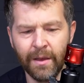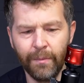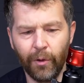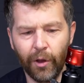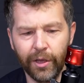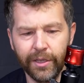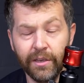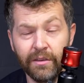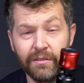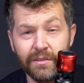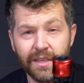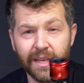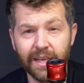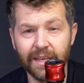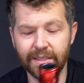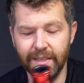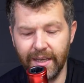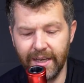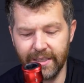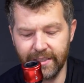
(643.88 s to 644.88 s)
but I use
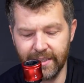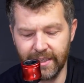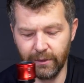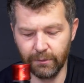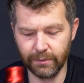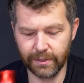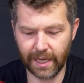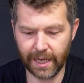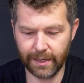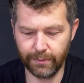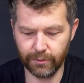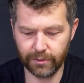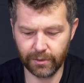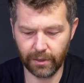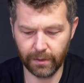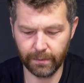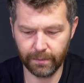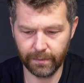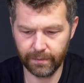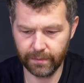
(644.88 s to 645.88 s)
this as a little
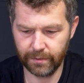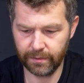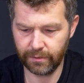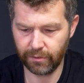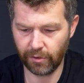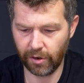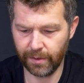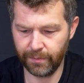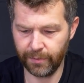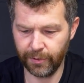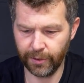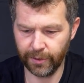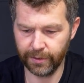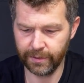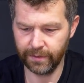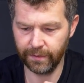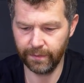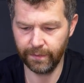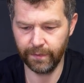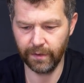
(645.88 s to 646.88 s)
tabletop
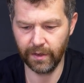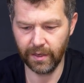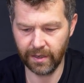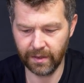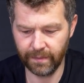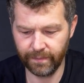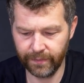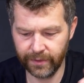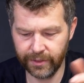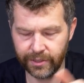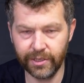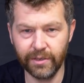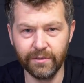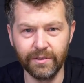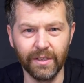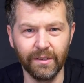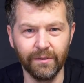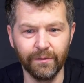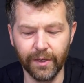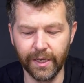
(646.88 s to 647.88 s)
tripod for
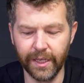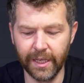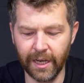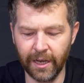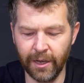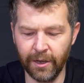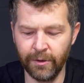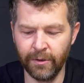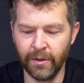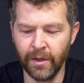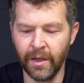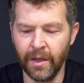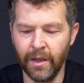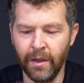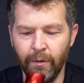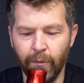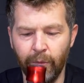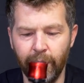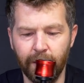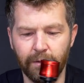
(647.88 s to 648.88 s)
shooting video.
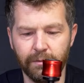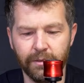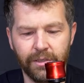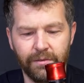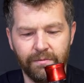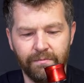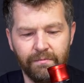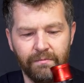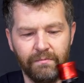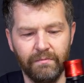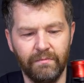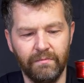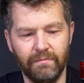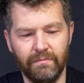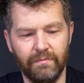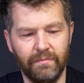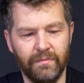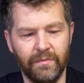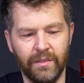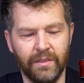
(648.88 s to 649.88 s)
When I was
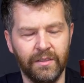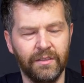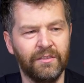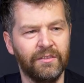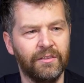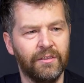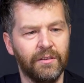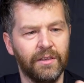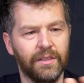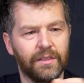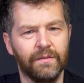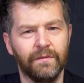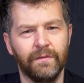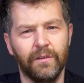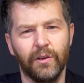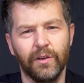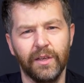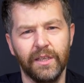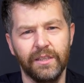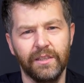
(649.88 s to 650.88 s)
doing some
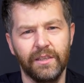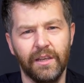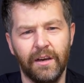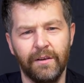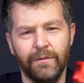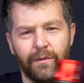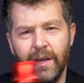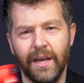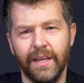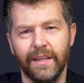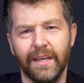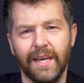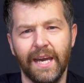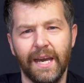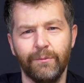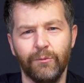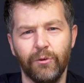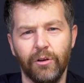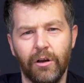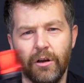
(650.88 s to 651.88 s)
vlogging stuff, I had the
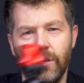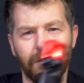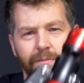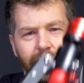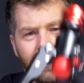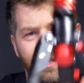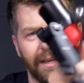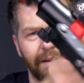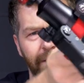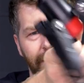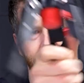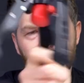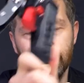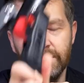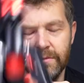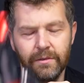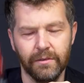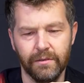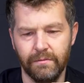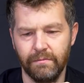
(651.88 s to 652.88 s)
camera at arm's length
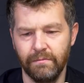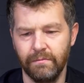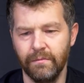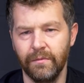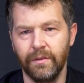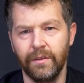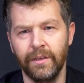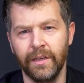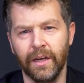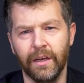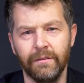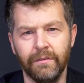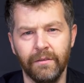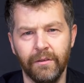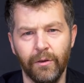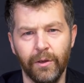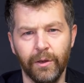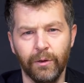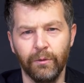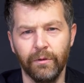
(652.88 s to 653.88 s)
and was, you know,
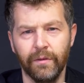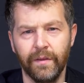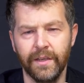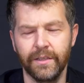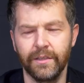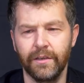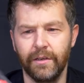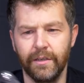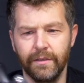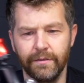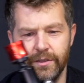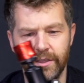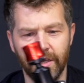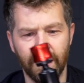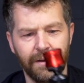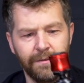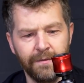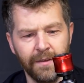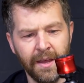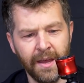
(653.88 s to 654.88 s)
doing all of this kind of
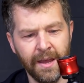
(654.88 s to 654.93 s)
stuff.